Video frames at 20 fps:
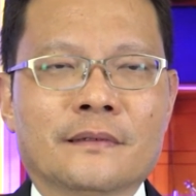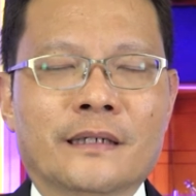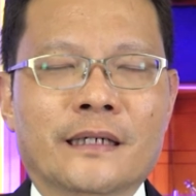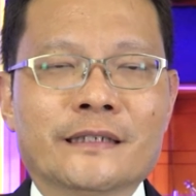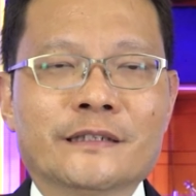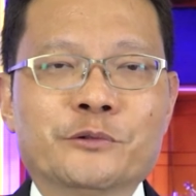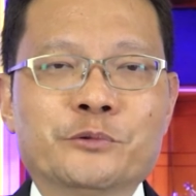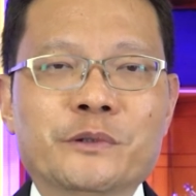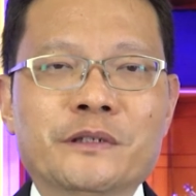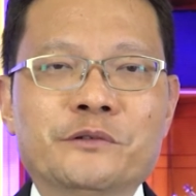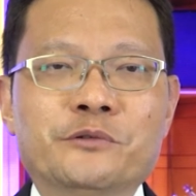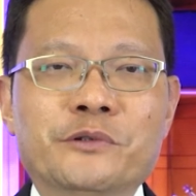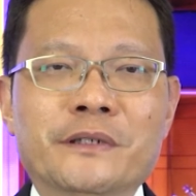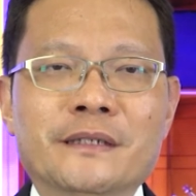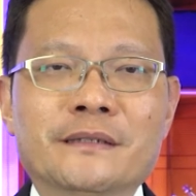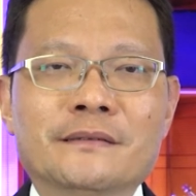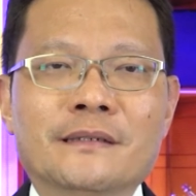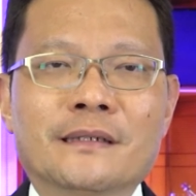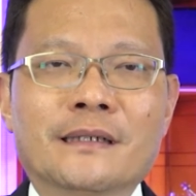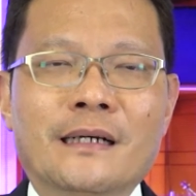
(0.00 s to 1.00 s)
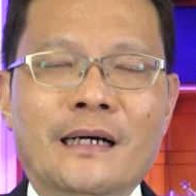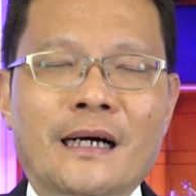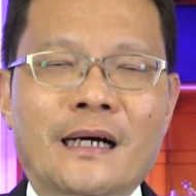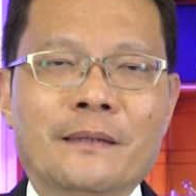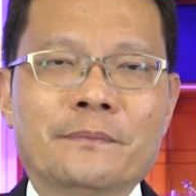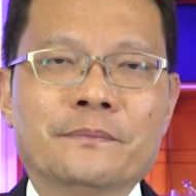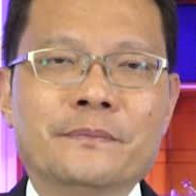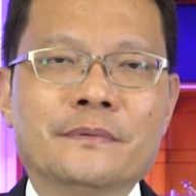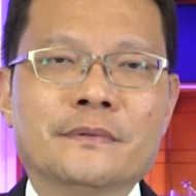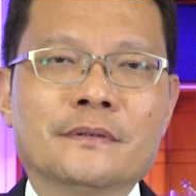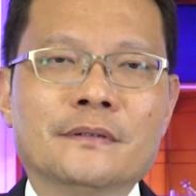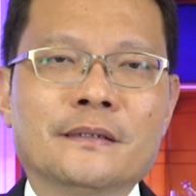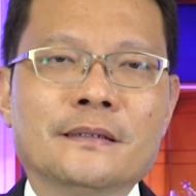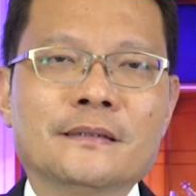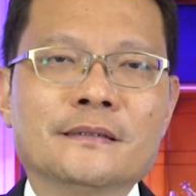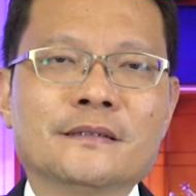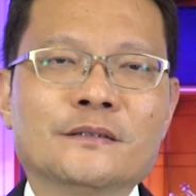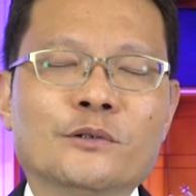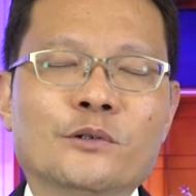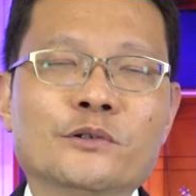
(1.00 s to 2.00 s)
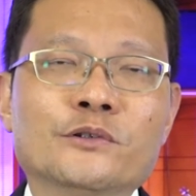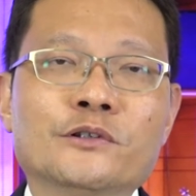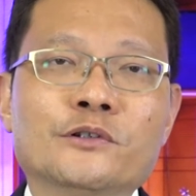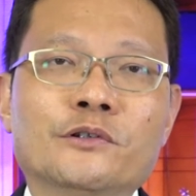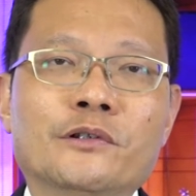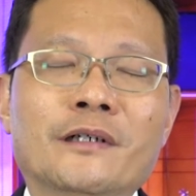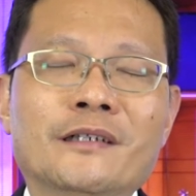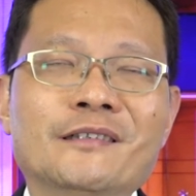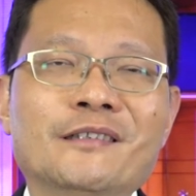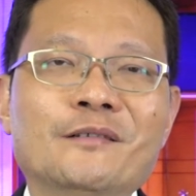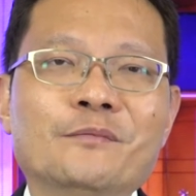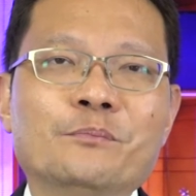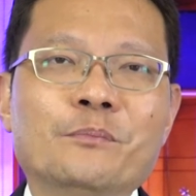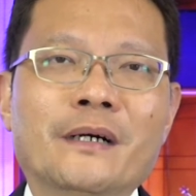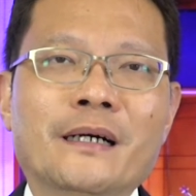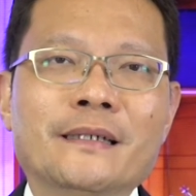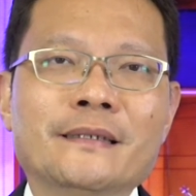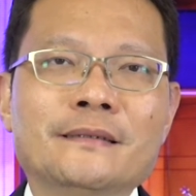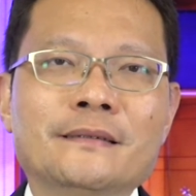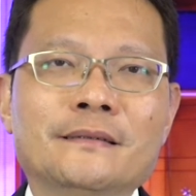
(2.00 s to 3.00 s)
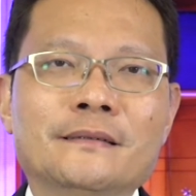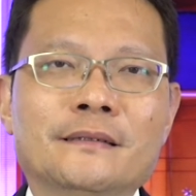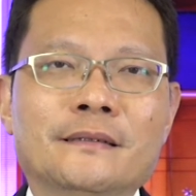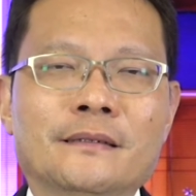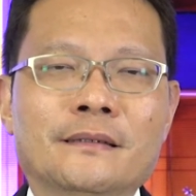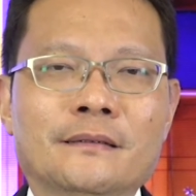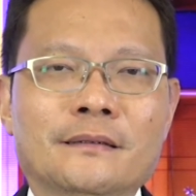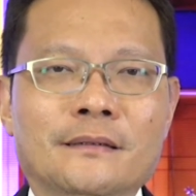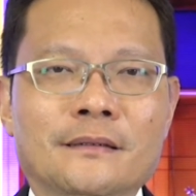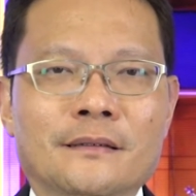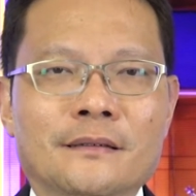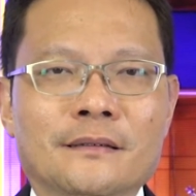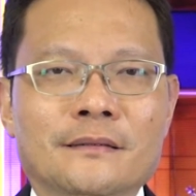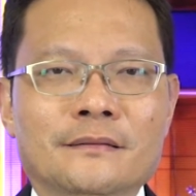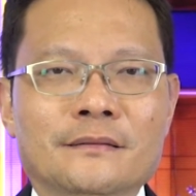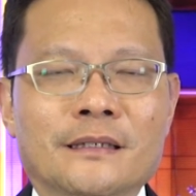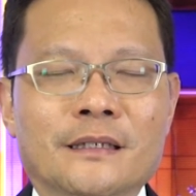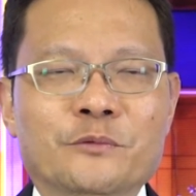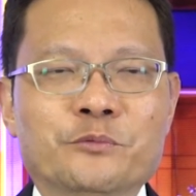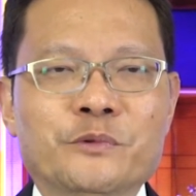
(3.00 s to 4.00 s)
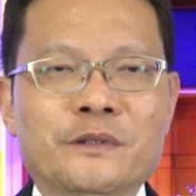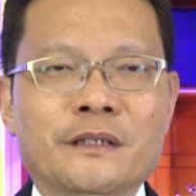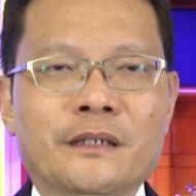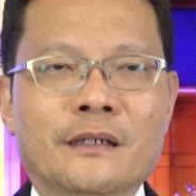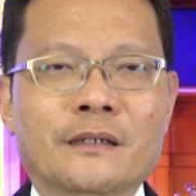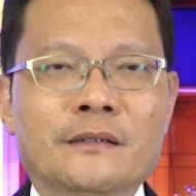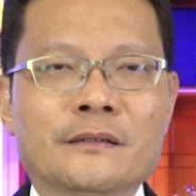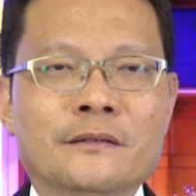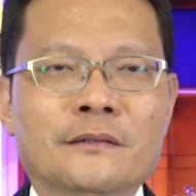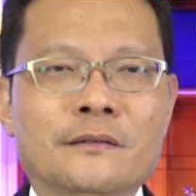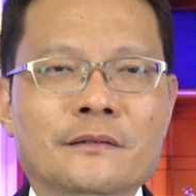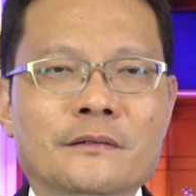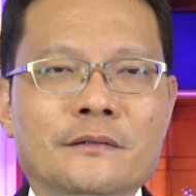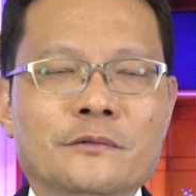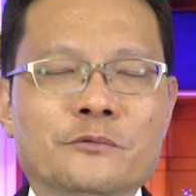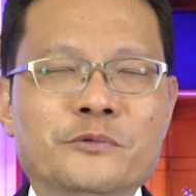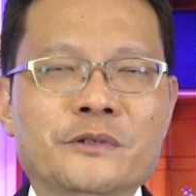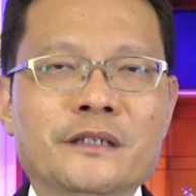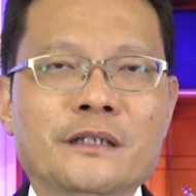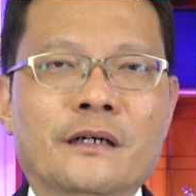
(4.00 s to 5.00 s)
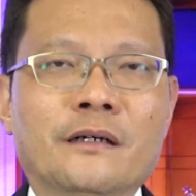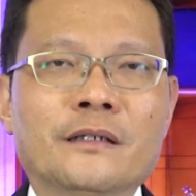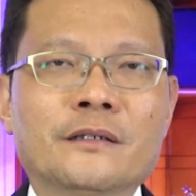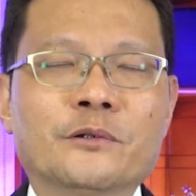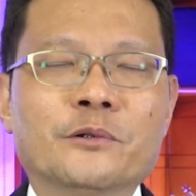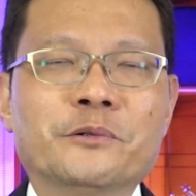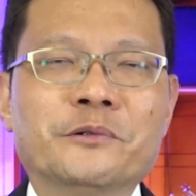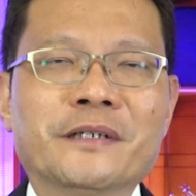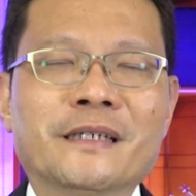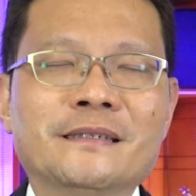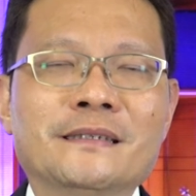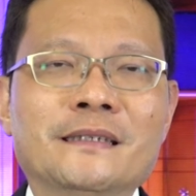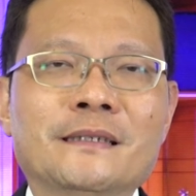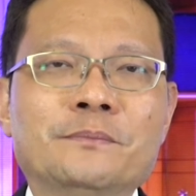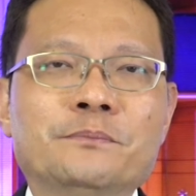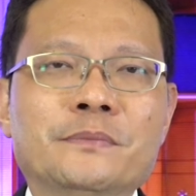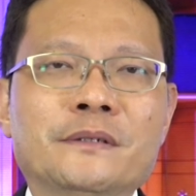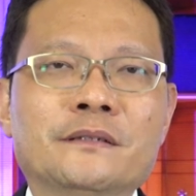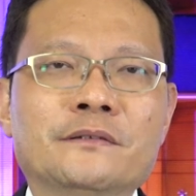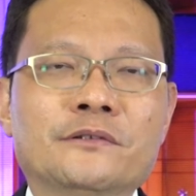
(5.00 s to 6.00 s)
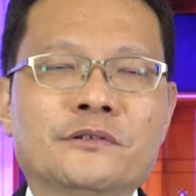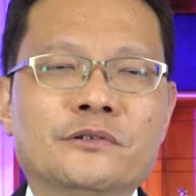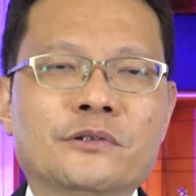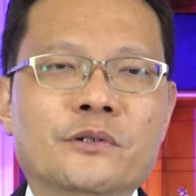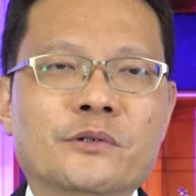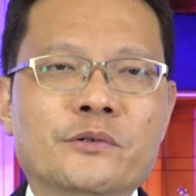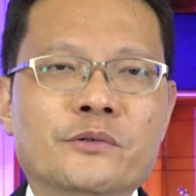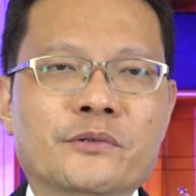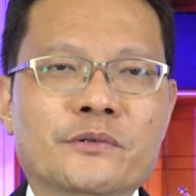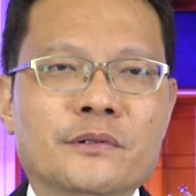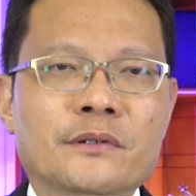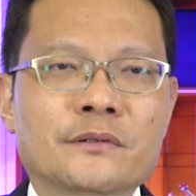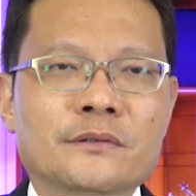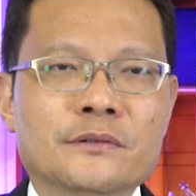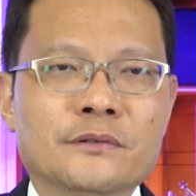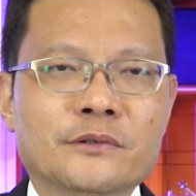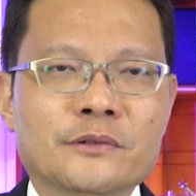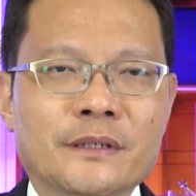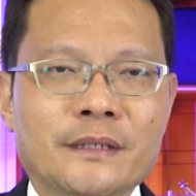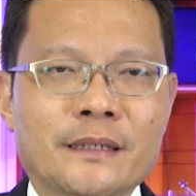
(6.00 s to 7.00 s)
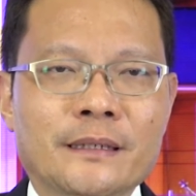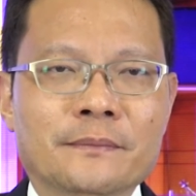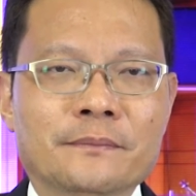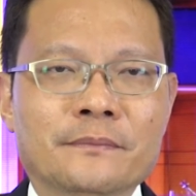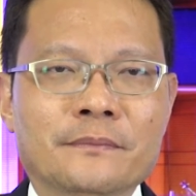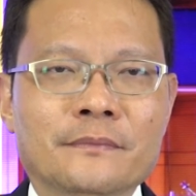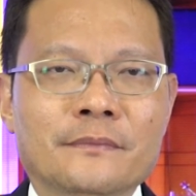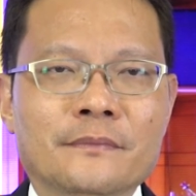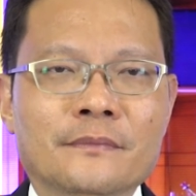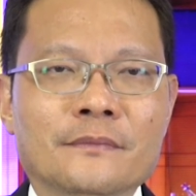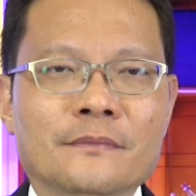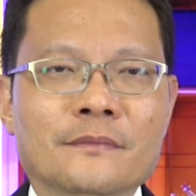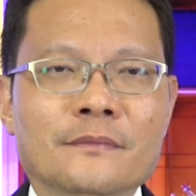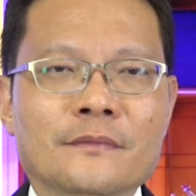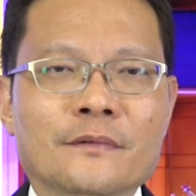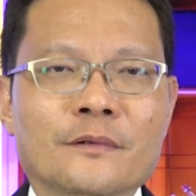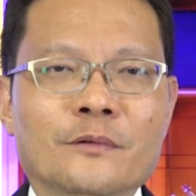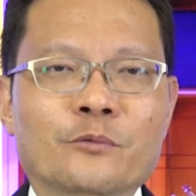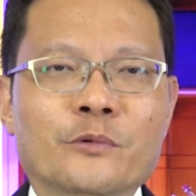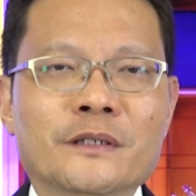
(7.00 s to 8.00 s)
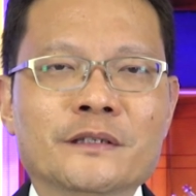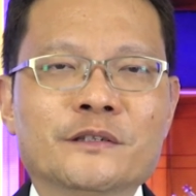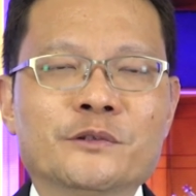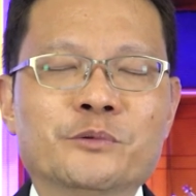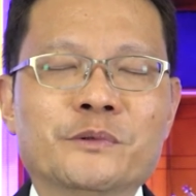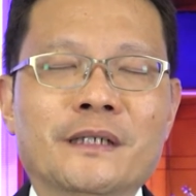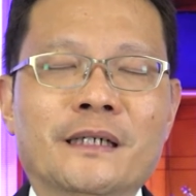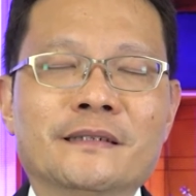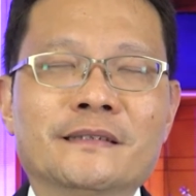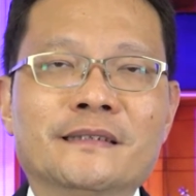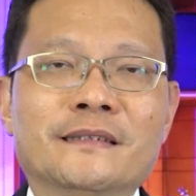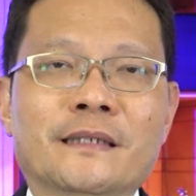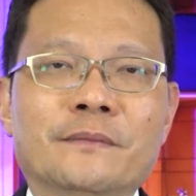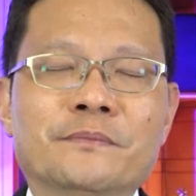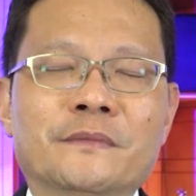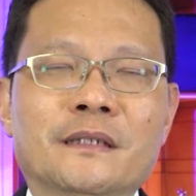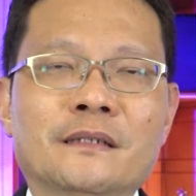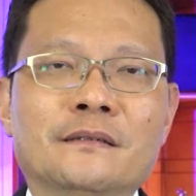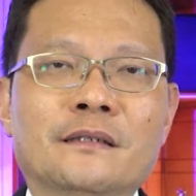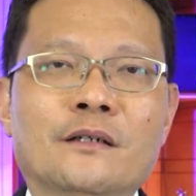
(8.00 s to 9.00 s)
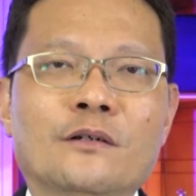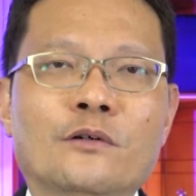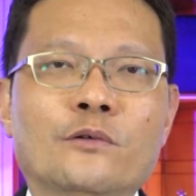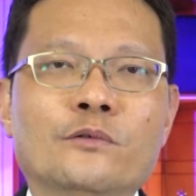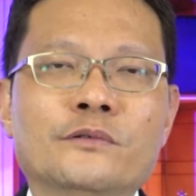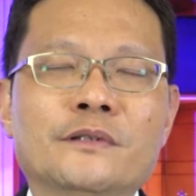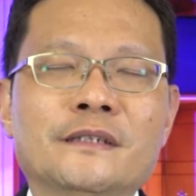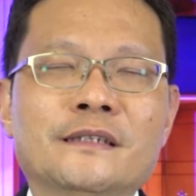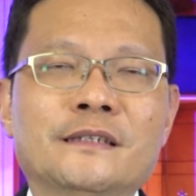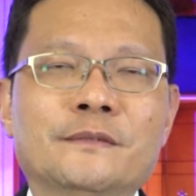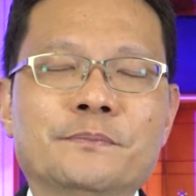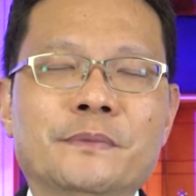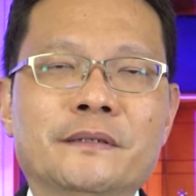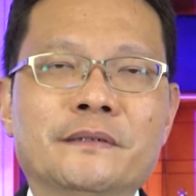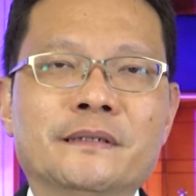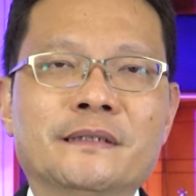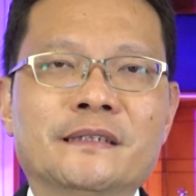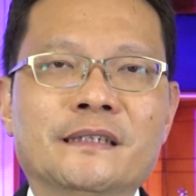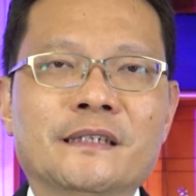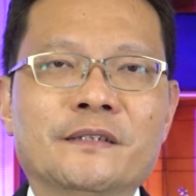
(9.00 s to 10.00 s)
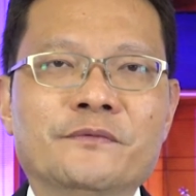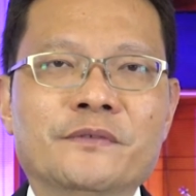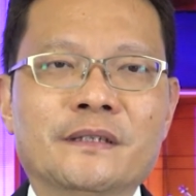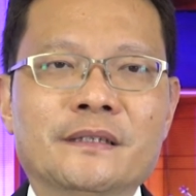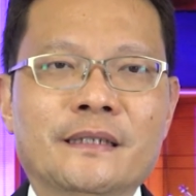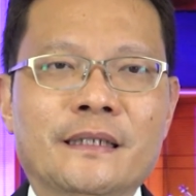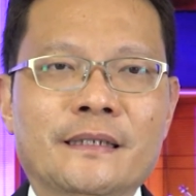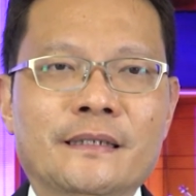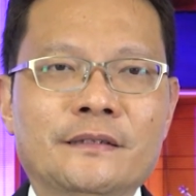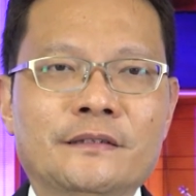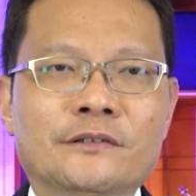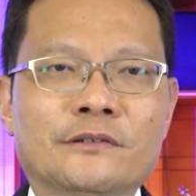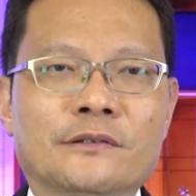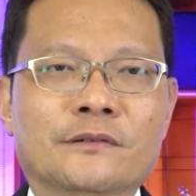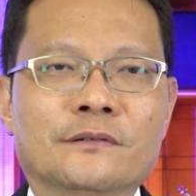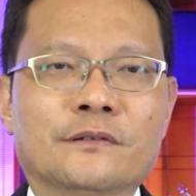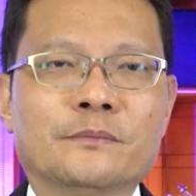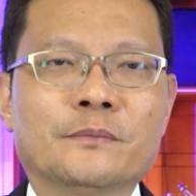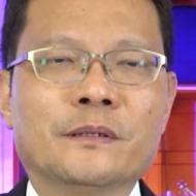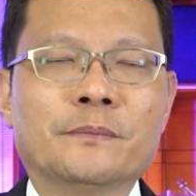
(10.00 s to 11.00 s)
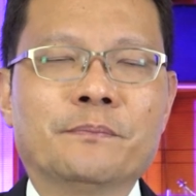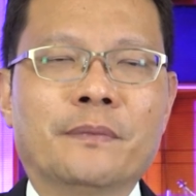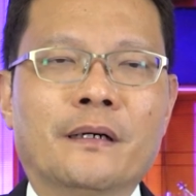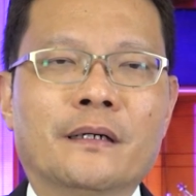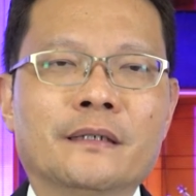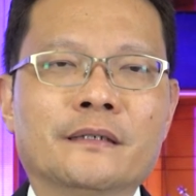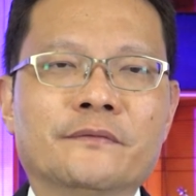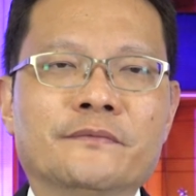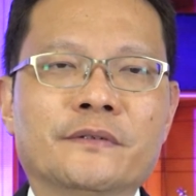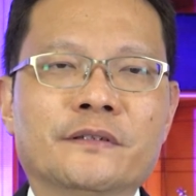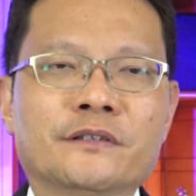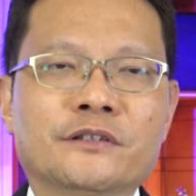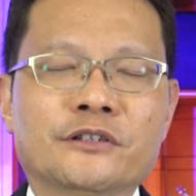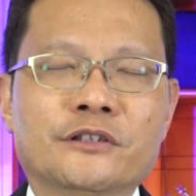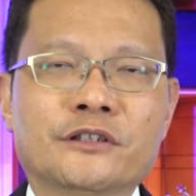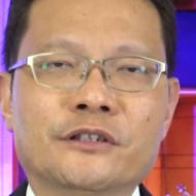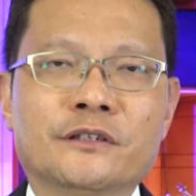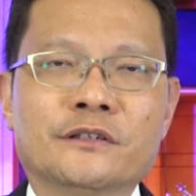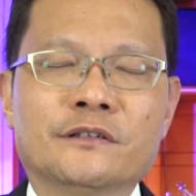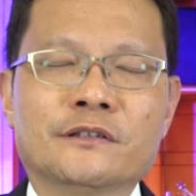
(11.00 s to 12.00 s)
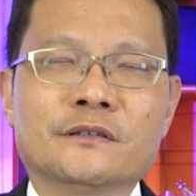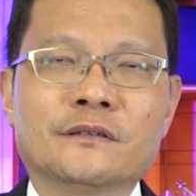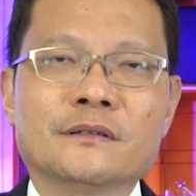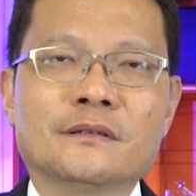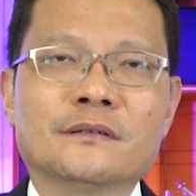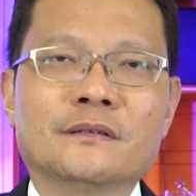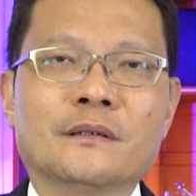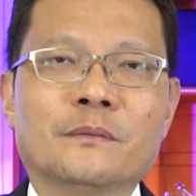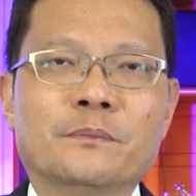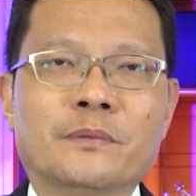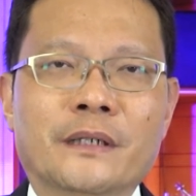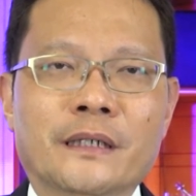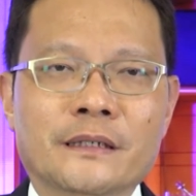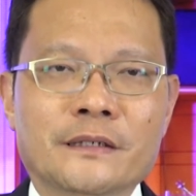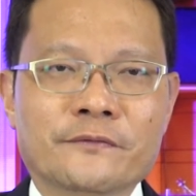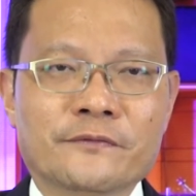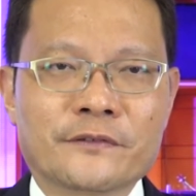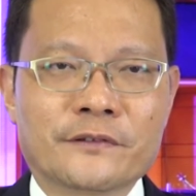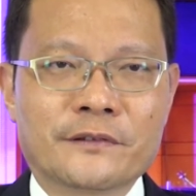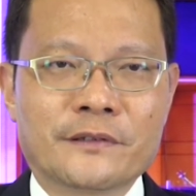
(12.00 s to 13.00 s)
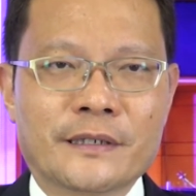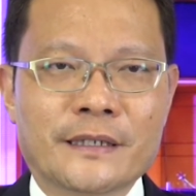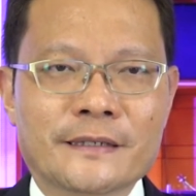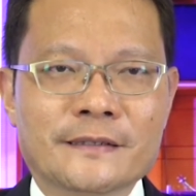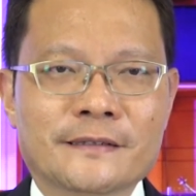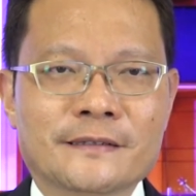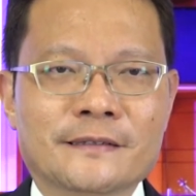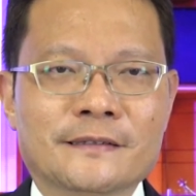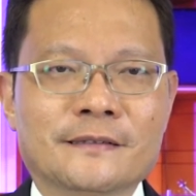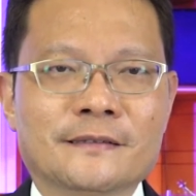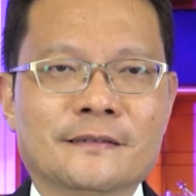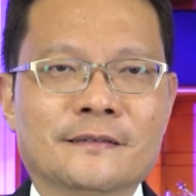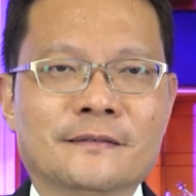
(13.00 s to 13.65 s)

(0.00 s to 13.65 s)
As we drink the cup, it is also a reminder that we are already betrothed to Him once we accepted the Holy Spirit's invitation to be part of the Church, the Bride of Christ.